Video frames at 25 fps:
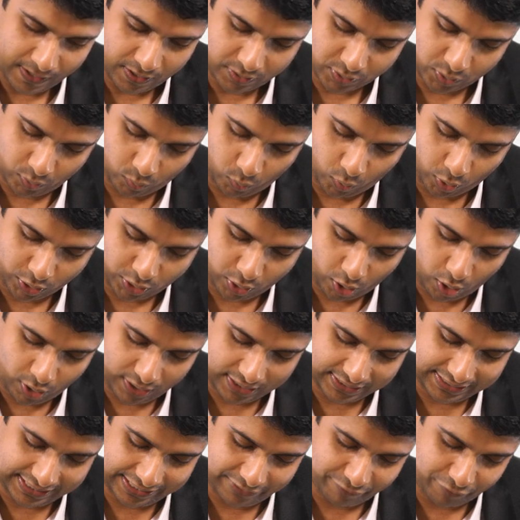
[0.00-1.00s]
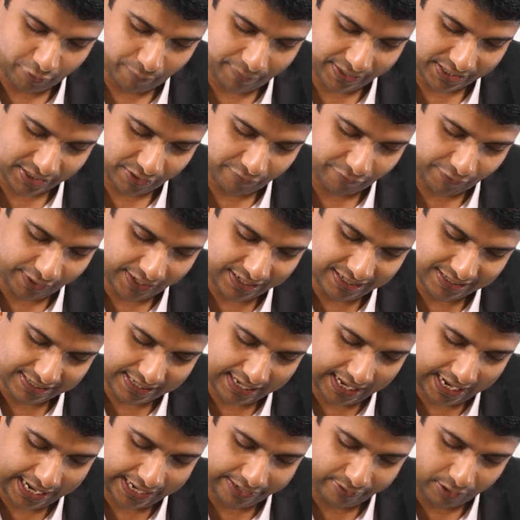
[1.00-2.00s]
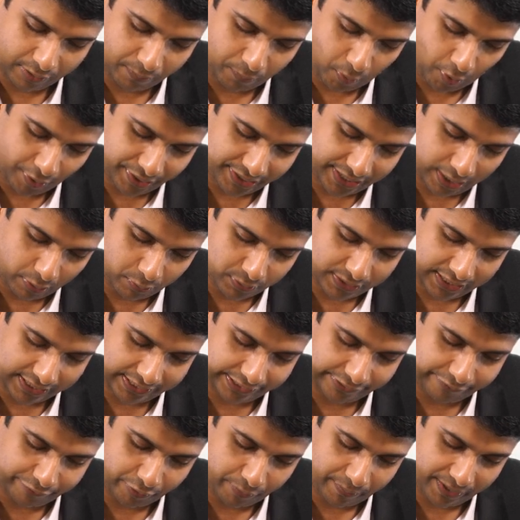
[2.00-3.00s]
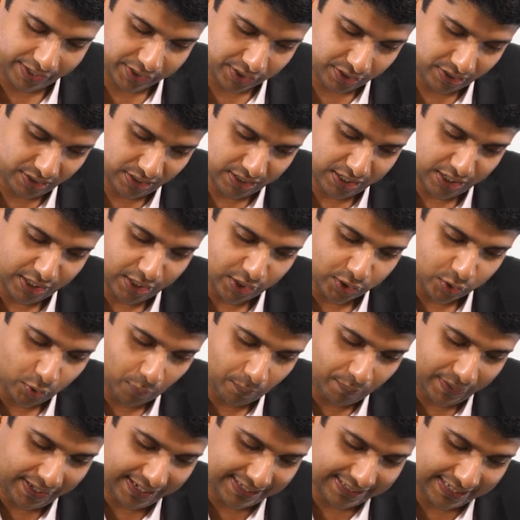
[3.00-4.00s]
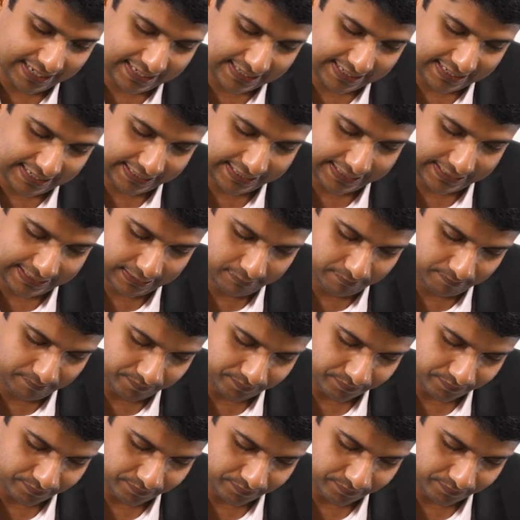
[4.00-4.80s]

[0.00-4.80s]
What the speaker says: So what all are the information, friends? I will point out that information. So please listen here.